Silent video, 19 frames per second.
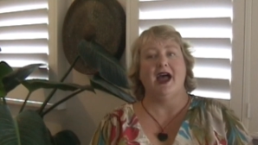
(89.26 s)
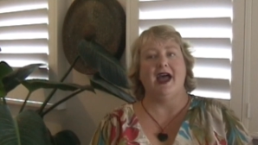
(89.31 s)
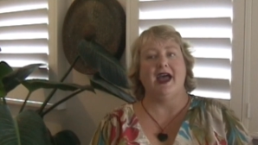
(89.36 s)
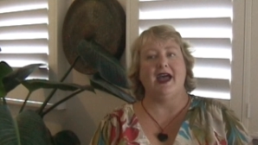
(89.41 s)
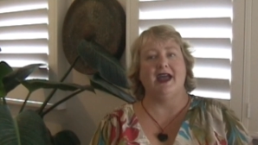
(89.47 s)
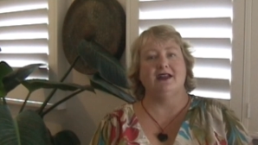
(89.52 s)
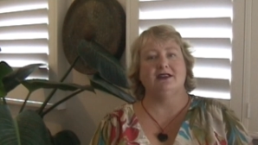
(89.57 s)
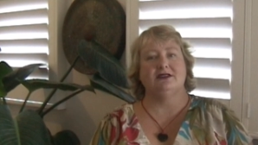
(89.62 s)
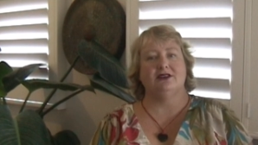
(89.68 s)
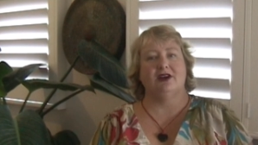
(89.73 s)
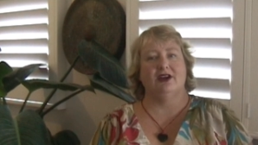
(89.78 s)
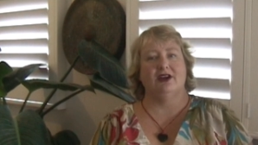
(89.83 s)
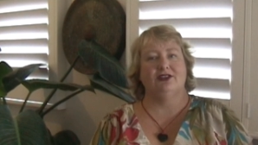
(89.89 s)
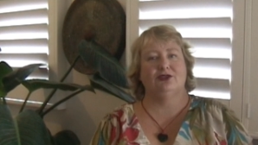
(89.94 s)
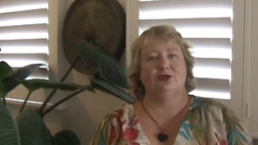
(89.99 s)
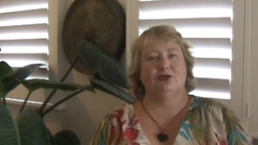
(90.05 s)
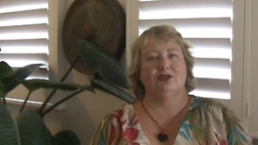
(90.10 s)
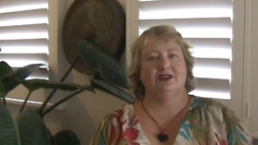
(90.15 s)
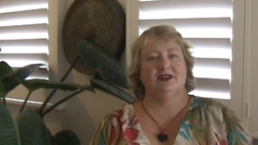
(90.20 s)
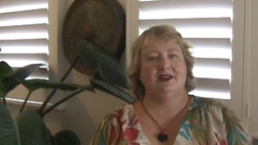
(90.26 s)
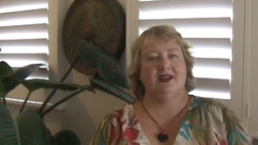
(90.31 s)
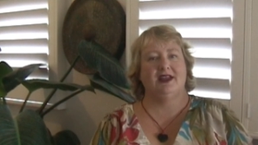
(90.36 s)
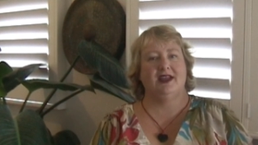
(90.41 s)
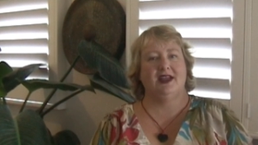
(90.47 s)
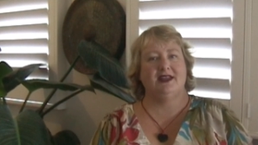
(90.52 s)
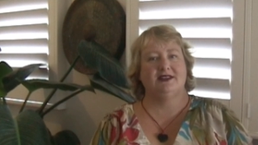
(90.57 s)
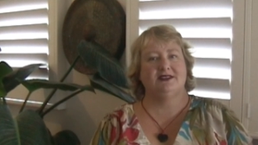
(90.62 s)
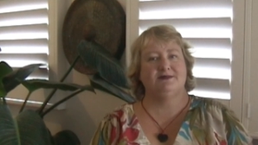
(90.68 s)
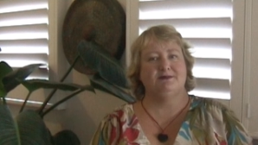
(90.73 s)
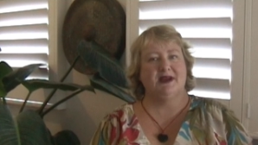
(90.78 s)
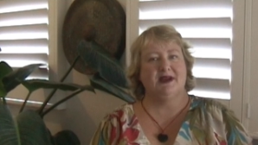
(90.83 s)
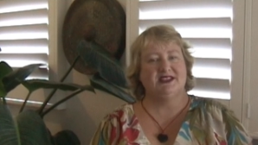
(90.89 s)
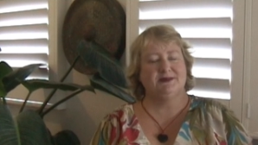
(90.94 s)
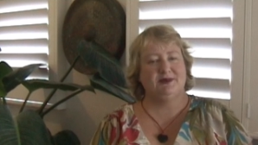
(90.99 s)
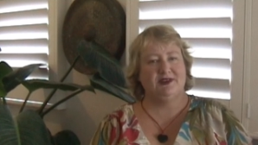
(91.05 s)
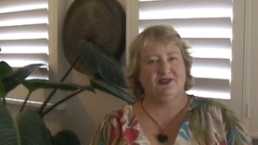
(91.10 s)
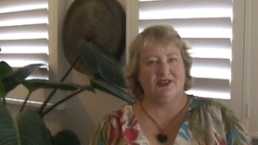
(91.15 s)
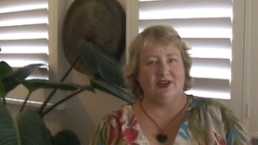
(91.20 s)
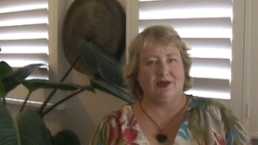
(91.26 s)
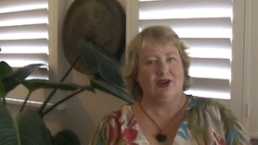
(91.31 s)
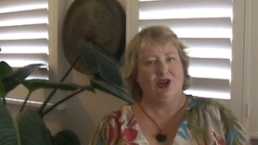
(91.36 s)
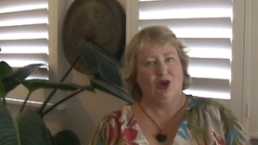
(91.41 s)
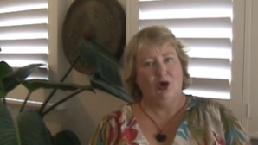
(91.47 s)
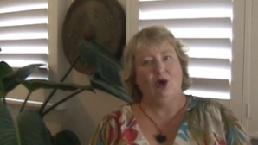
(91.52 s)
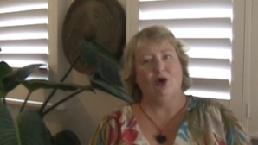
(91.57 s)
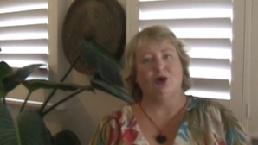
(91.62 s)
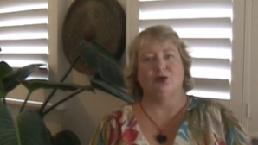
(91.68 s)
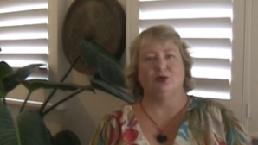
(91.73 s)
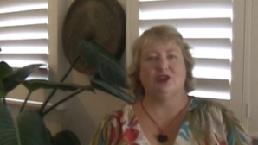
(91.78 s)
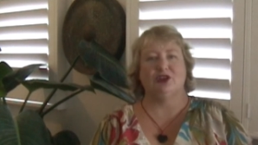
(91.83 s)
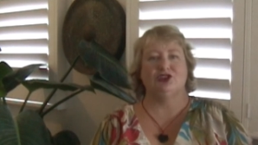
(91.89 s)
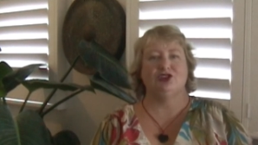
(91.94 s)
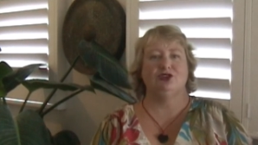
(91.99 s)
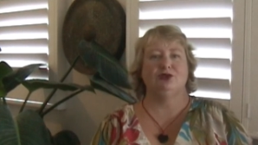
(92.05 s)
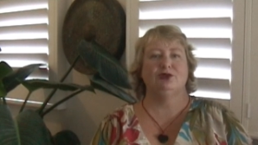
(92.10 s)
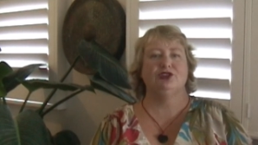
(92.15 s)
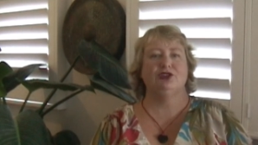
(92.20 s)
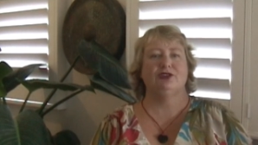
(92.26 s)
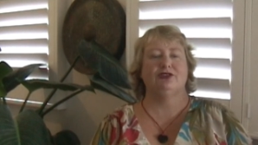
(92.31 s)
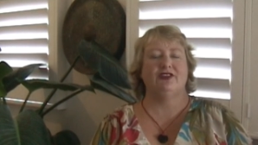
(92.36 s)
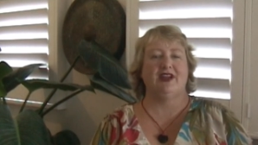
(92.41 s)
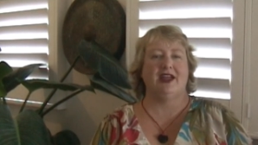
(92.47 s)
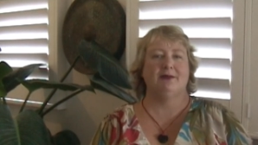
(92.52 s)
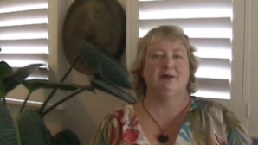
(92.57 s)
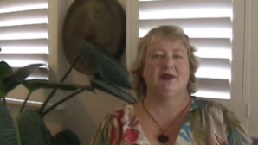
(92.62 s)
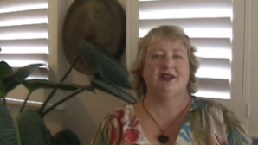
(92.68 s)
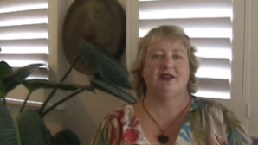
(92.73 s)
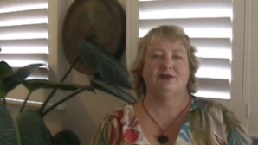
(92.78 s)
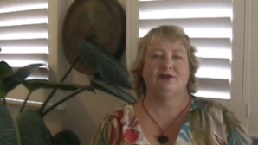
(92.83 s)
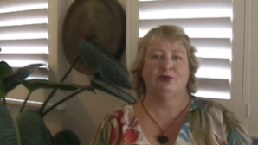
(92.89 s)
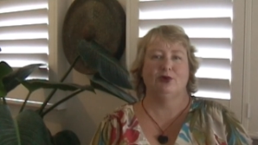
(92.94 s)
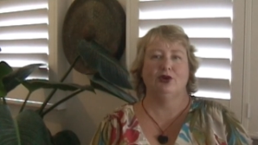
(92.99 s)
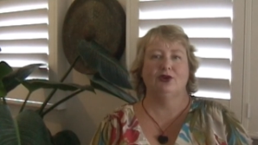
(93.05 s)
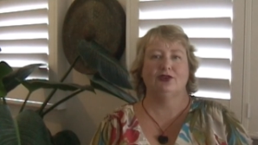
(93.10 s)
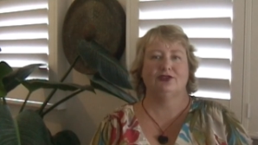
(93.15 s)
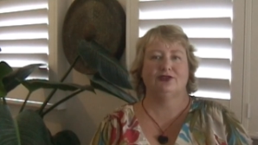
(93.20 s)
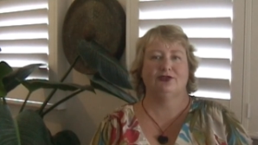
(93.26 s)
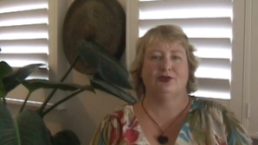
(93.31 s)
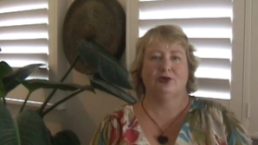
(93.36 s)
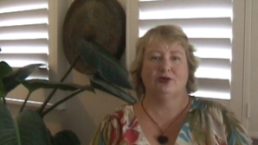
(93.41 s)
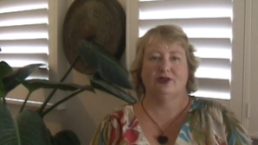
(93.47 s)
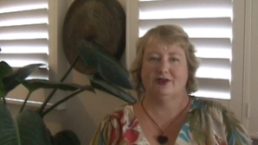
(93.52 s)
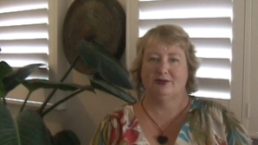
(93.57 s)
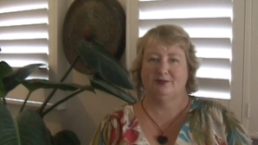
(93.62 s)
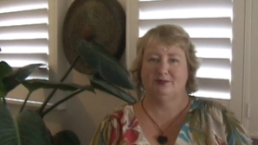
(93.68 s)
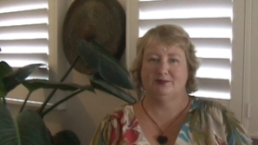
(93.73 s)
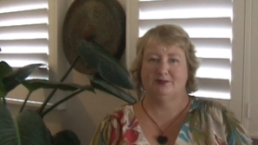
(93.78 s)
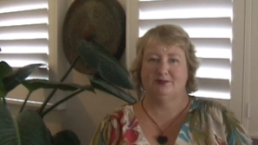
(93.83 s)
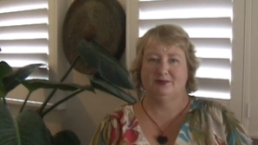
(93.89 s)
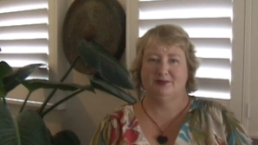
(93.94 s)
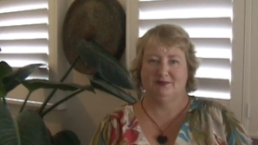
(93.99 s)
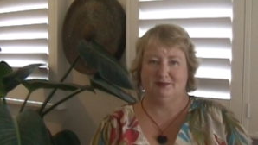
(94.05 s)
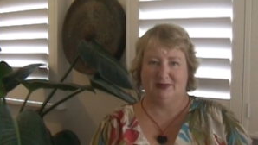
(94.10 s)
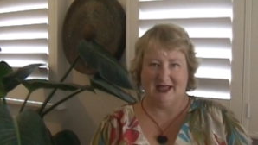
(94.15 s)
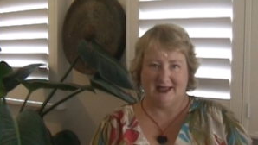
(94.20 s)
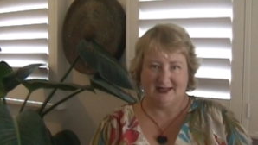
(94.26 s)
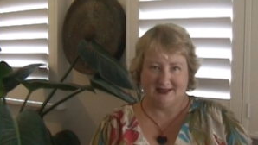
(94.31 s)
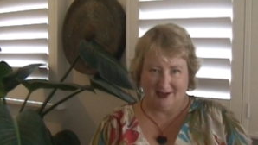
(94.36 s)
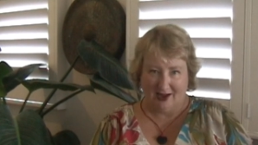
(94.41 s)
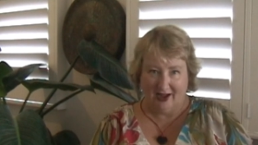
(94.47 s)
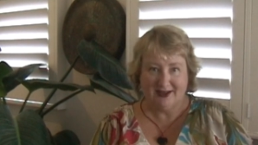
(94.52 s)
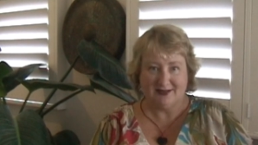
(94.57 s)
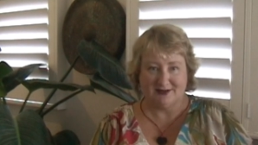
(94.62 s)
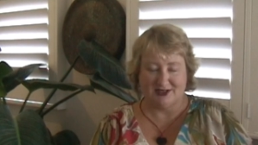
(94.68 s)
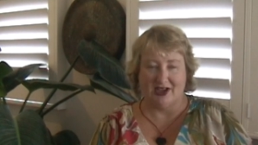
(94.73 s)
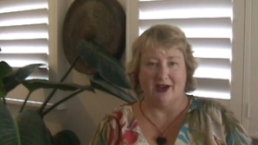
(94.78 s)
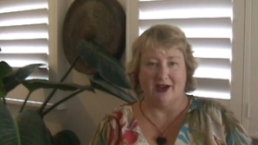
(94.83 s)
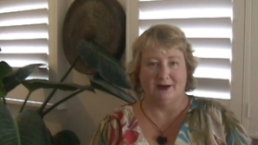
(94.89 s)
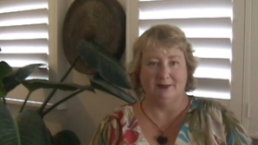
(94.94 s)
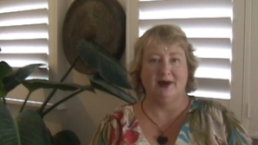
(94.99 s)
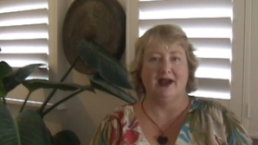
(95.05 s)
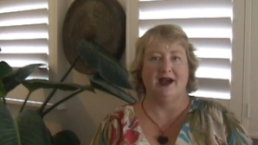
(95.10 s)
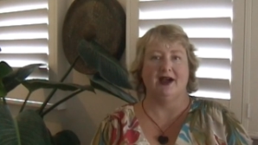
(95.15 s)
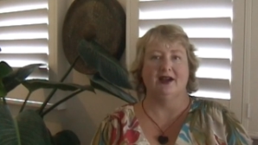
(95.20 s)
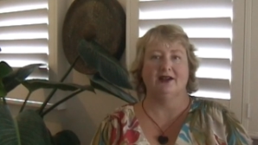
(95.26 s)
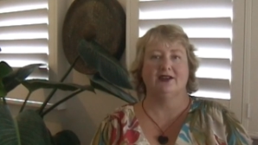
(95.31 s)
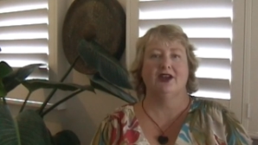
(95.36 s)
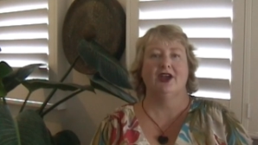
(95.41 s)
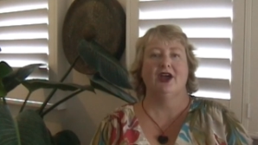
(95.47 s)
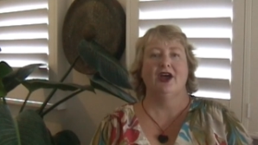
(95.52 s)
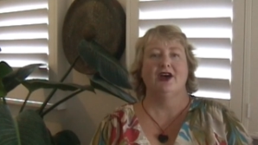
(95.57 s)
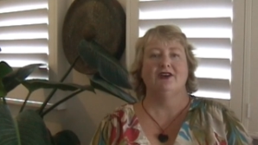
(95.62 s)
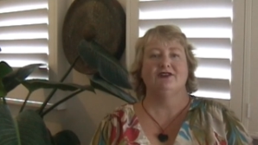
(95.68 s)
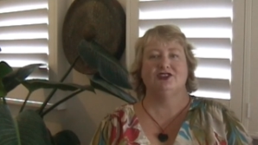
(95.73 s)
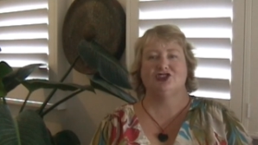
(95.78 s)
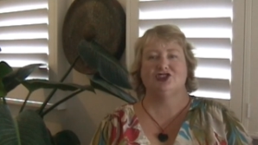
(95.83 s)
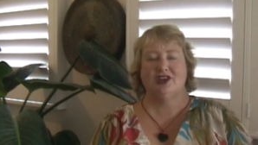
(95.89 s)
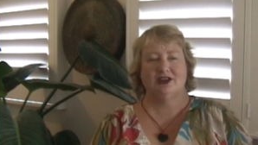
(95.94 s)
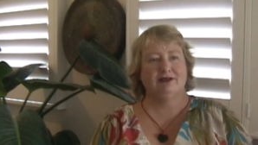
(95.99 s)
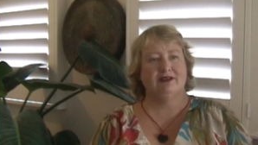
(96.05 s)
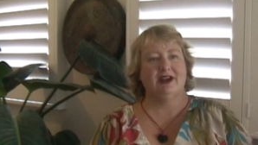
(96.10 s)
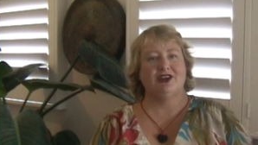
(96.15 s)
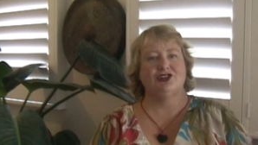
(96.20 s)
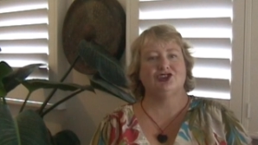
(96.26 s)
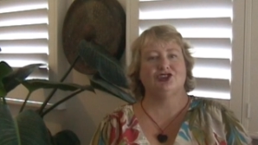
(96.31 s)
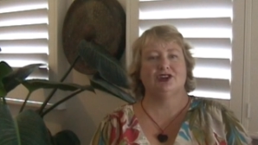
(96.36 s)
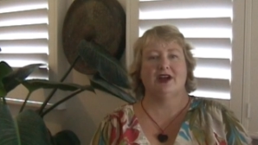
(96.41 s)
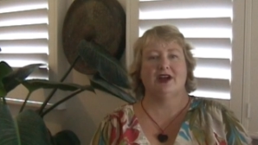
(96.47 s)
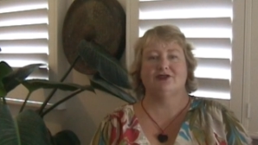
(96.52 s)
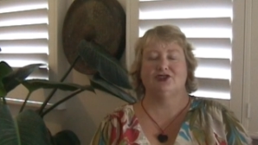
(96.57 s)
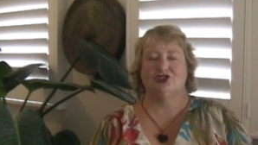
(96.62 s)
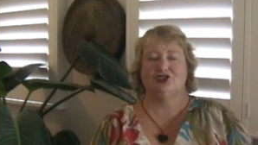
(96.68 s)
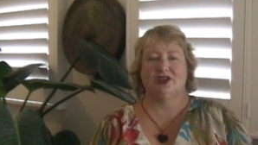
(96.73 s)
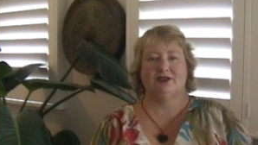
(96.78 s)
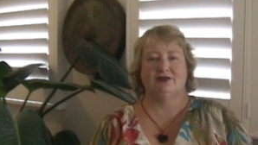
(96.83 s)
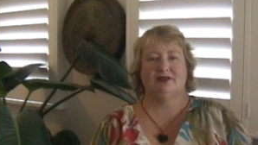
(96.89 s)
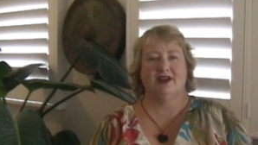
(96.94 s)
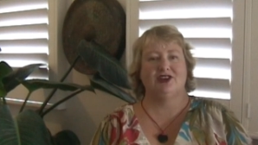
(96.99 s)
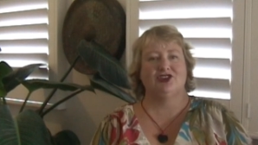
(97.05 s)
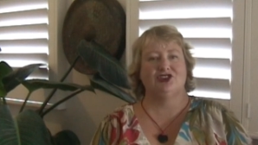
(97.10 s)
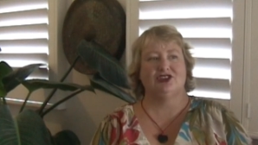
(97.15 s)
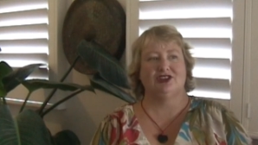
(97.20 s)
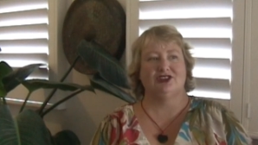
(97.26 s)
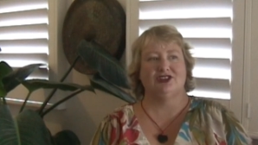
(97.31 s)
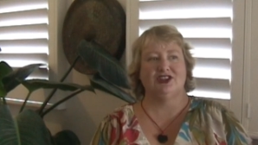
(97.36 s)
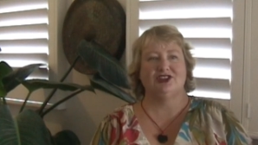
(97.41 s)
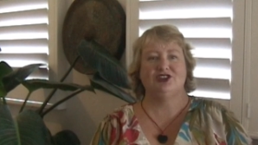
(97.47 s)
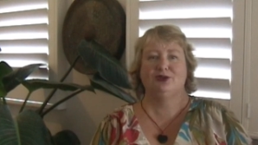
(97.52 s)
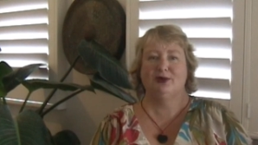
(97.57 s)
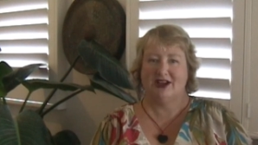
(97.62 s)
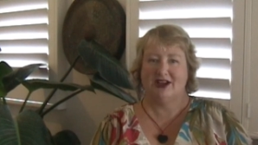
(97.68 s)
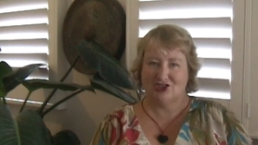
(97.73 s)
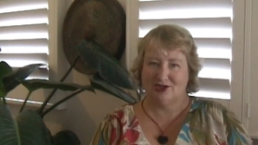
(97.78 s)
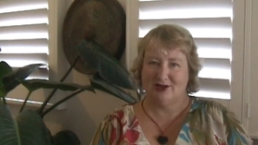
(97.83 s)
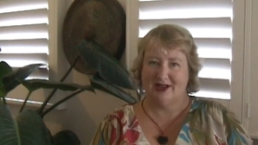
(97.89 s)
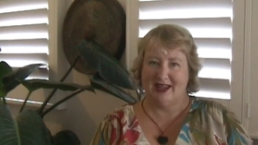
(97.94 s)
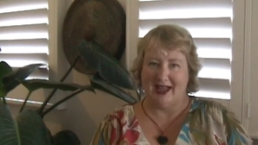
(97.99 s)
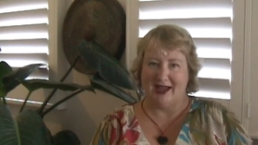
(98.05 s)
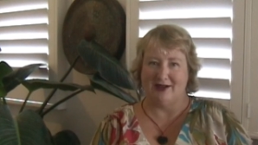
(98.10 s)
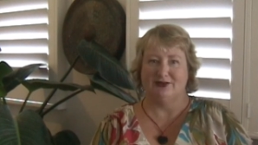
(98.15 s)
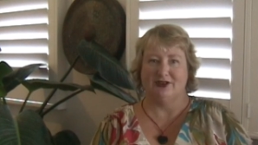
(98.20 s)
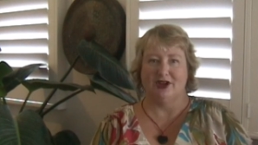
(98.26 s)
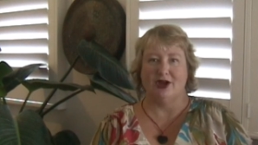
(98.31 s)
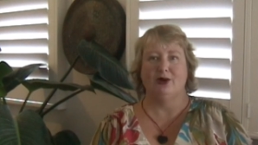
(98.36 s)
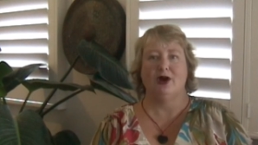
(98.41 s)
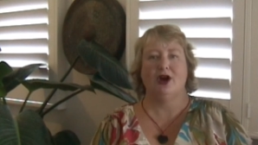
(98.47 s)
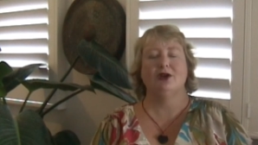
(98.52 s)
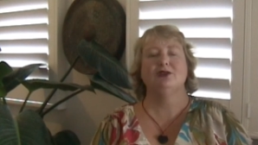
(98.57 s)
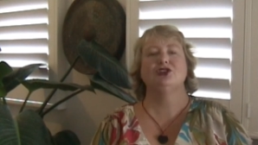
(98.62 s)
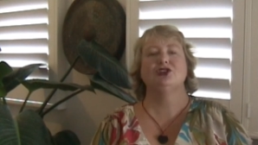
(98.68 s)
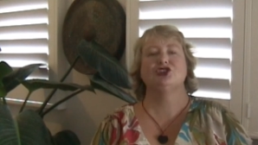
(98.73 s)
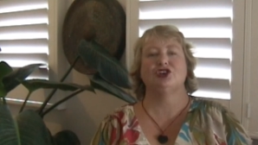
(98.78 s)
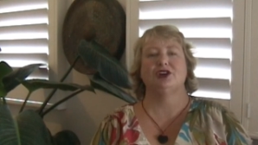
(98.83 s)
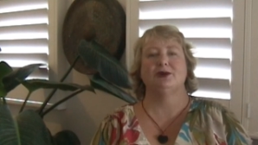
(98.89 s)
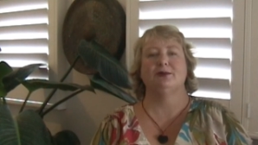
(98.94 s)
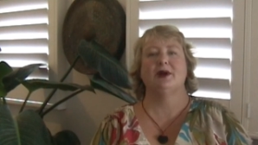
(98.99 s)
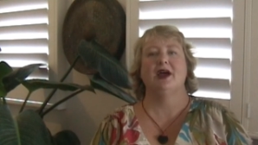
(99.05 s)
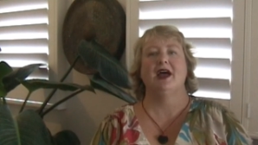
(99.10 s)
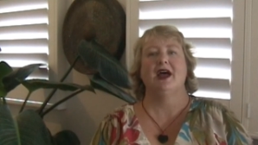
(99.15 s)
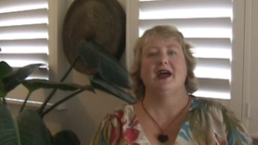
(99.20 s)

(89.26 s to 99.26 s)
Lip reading: And I thought, it must be very odd when you and your family have worked for a place like Syon Park for generation after generation, and yet you actually have no ownership.